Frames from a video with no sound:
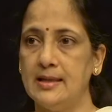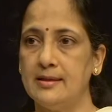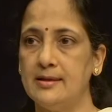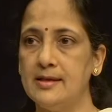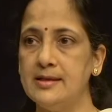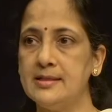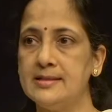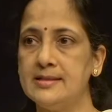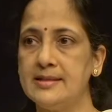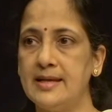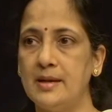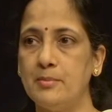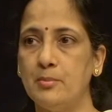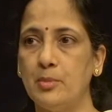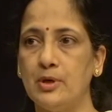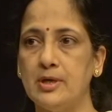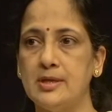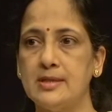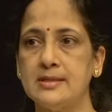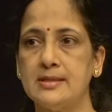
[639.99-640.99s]
this
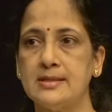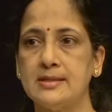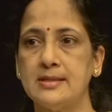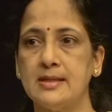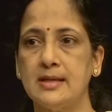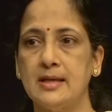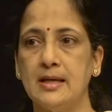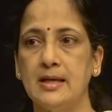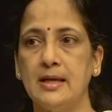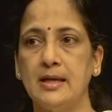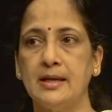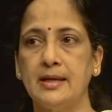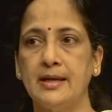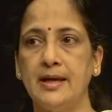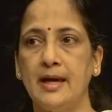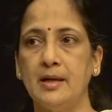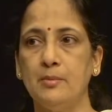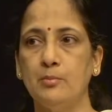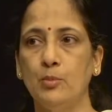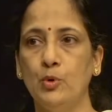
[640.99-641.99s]
embolus
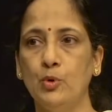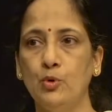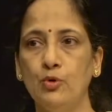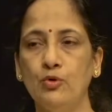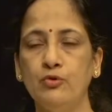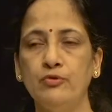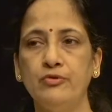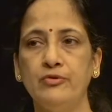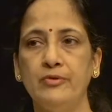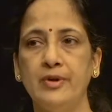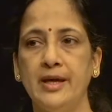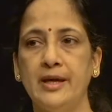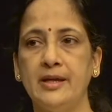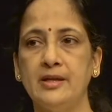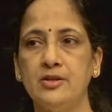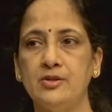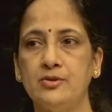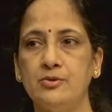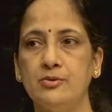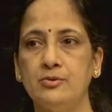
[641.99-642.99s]
can move
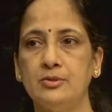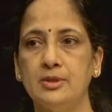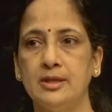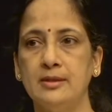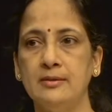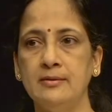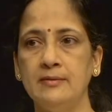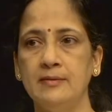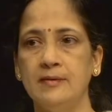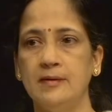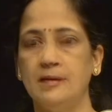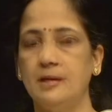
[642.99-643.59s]
into the